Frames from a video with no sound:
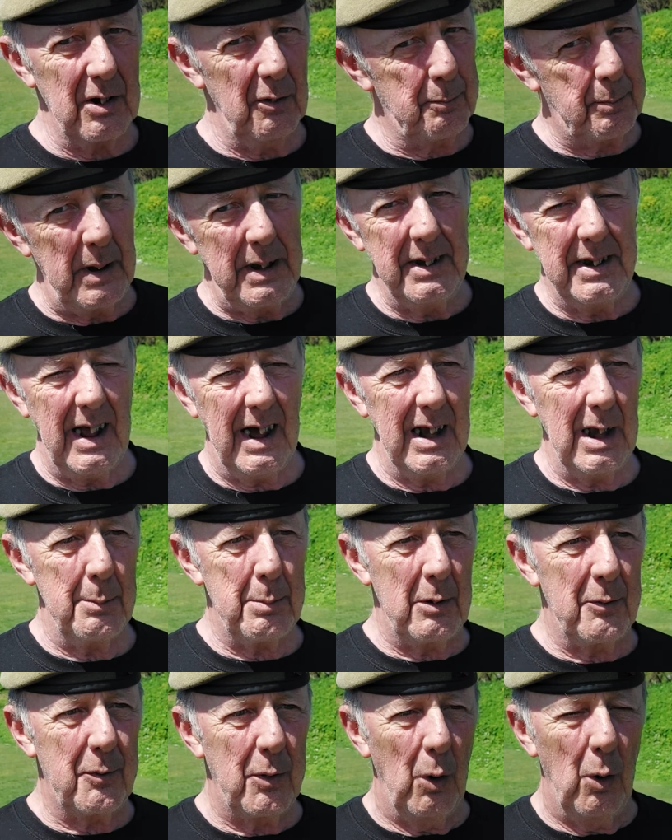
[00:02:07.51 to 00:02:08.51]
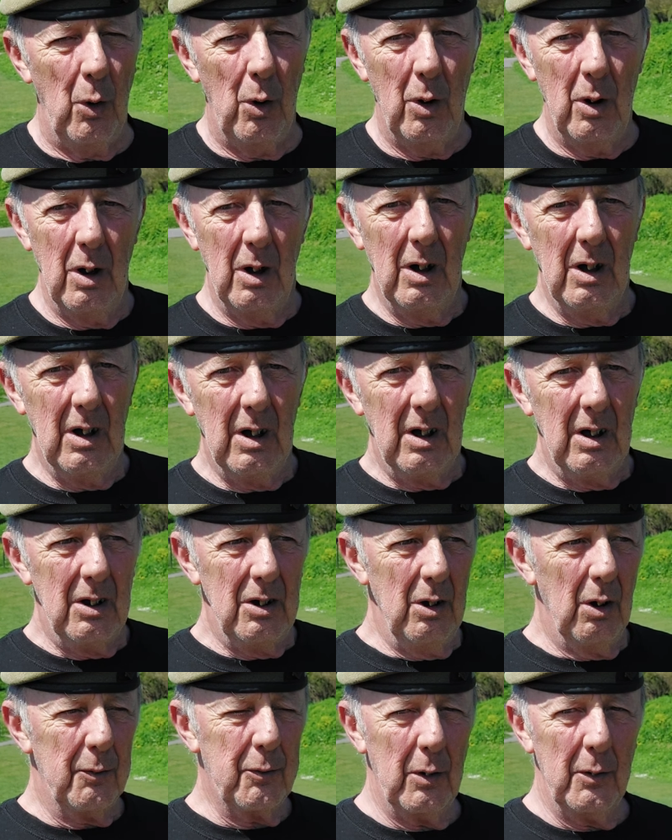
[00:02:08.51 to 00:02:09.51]
I've been down there before,
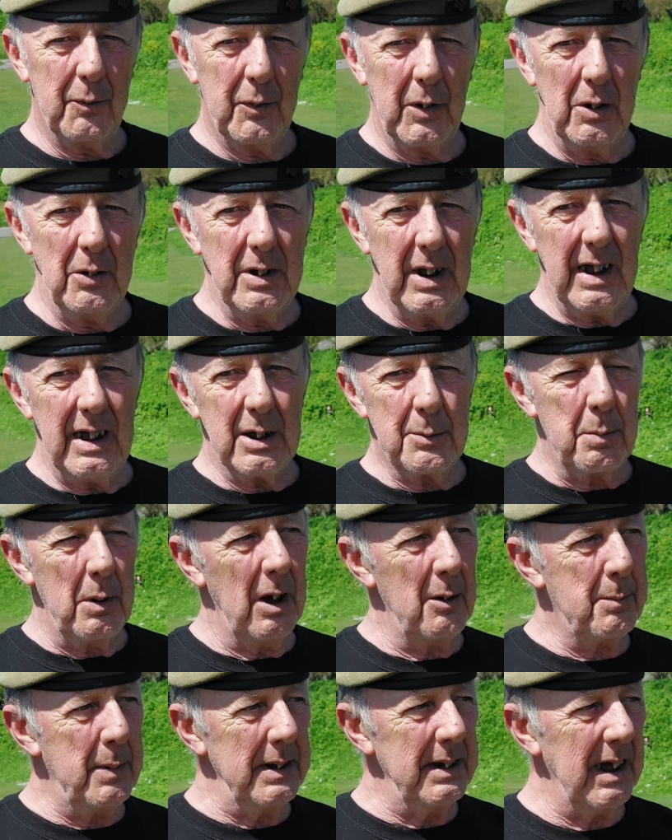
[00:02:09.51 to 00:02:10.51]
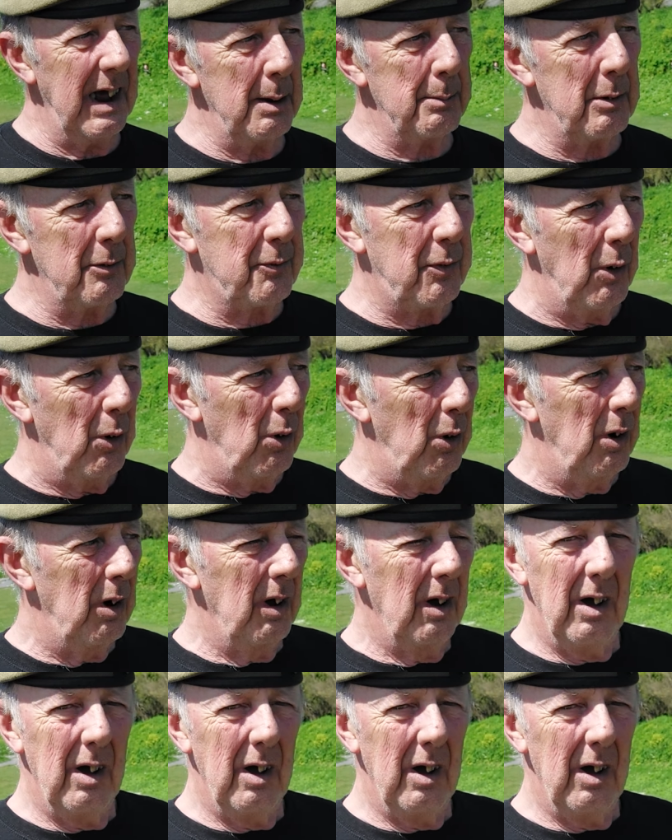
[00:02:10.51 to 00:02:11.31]
not for a few years, but I've been down there before.